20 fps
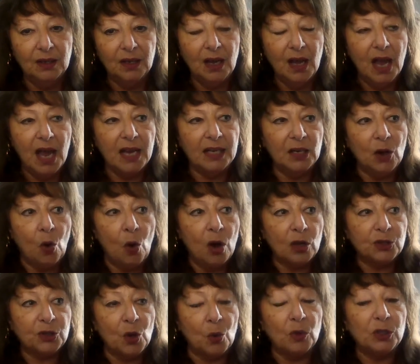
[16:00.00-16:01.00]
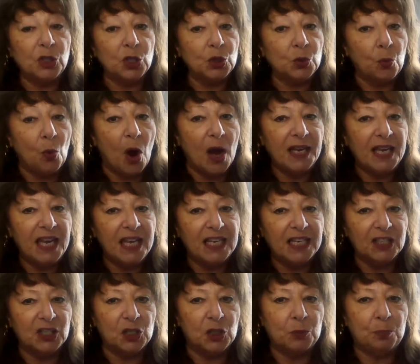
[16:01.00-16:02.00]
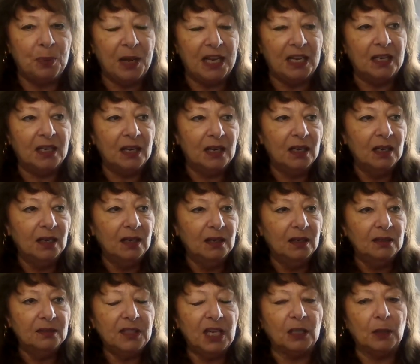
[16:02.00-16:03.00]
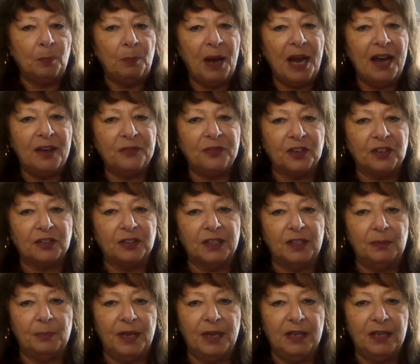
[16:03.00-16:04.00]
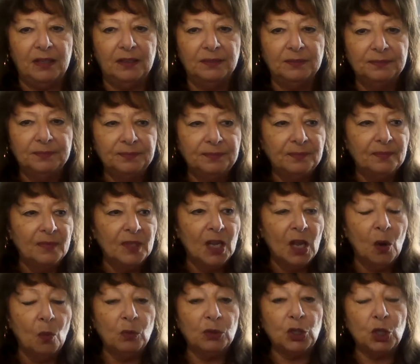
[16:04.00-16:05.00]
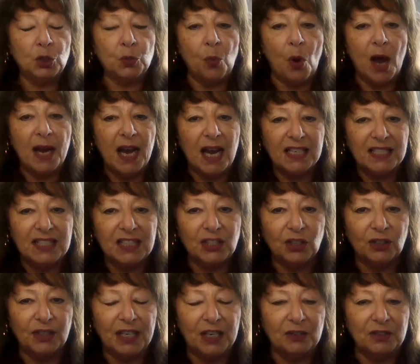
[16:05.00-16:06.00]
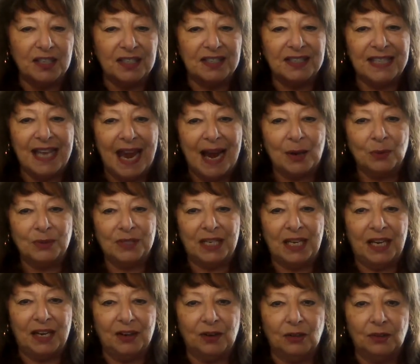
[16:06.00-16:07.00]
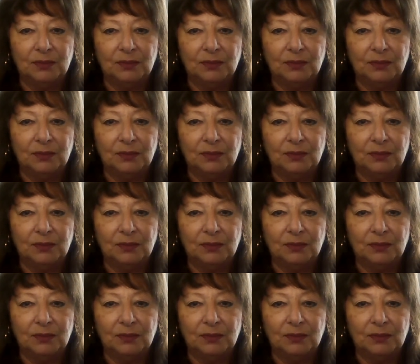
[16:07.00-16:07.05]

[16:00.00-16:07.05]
And also, which is why he can speak telepathically to me. Which is why I still hear this sound here.